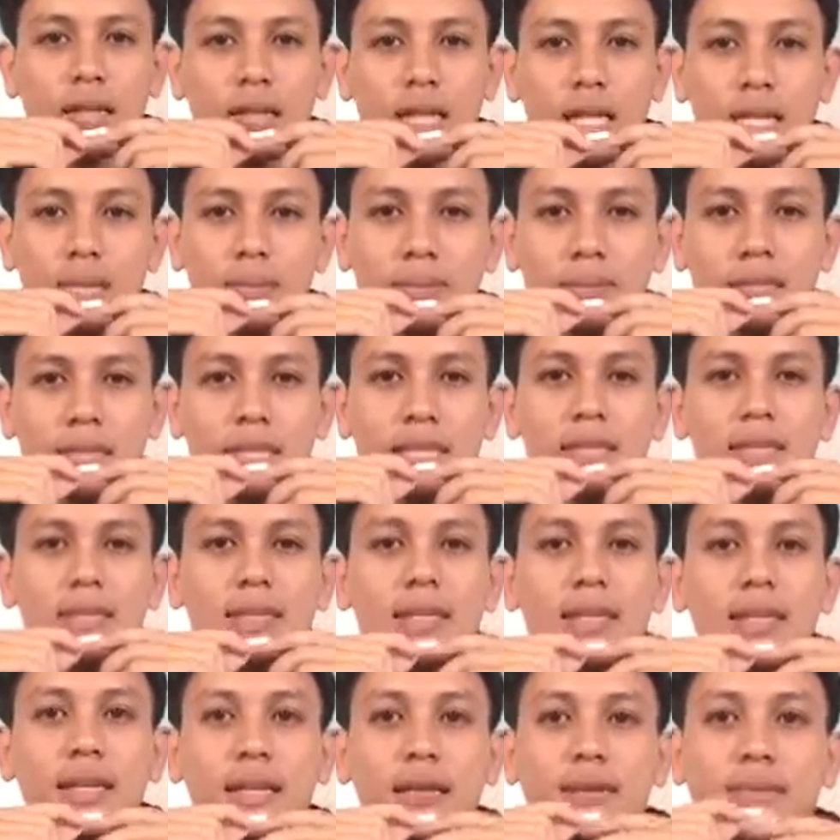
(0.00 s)
Number
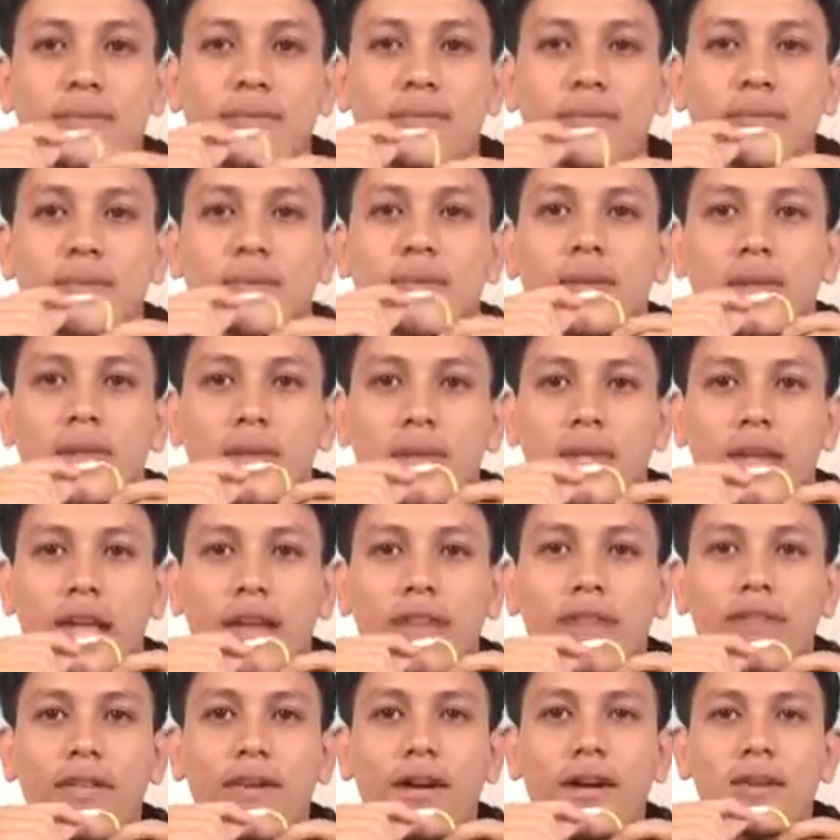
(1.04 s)
13.
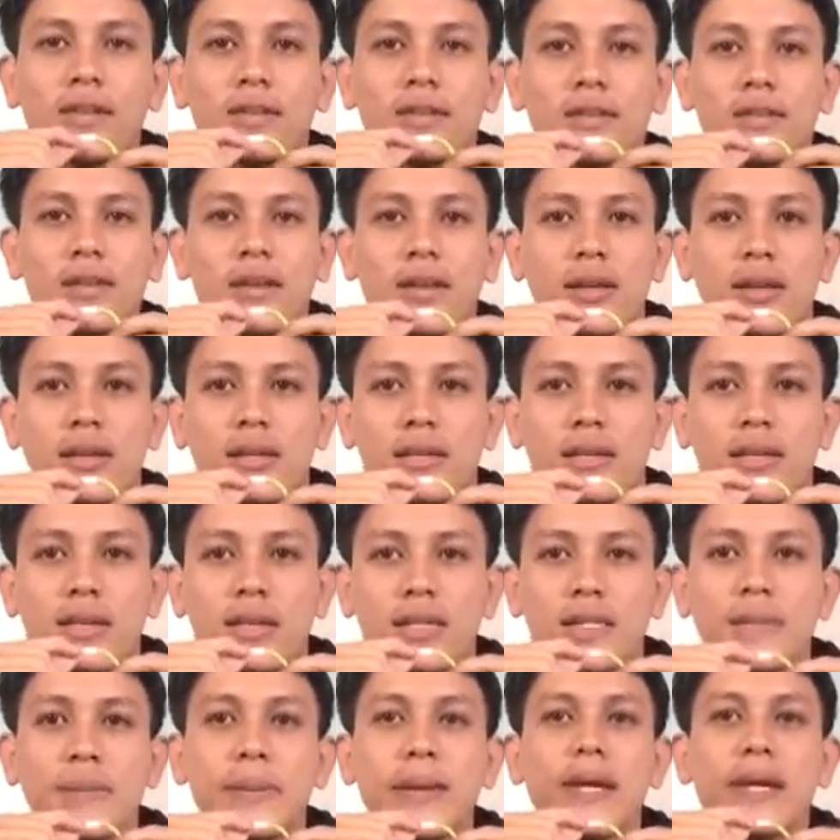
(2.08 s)
First,
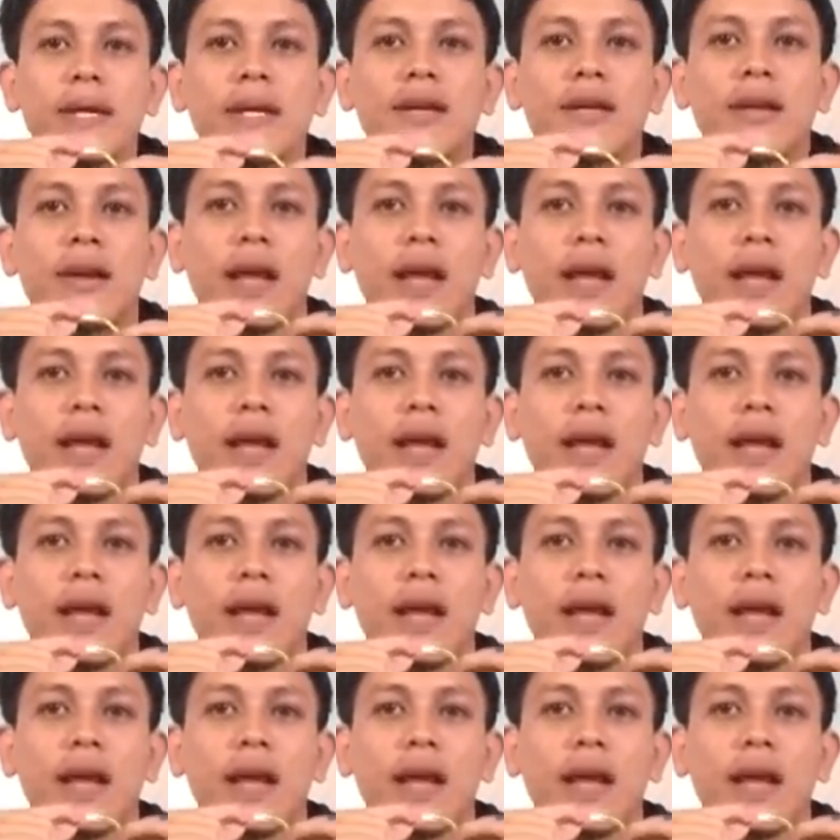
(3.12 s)
the speaker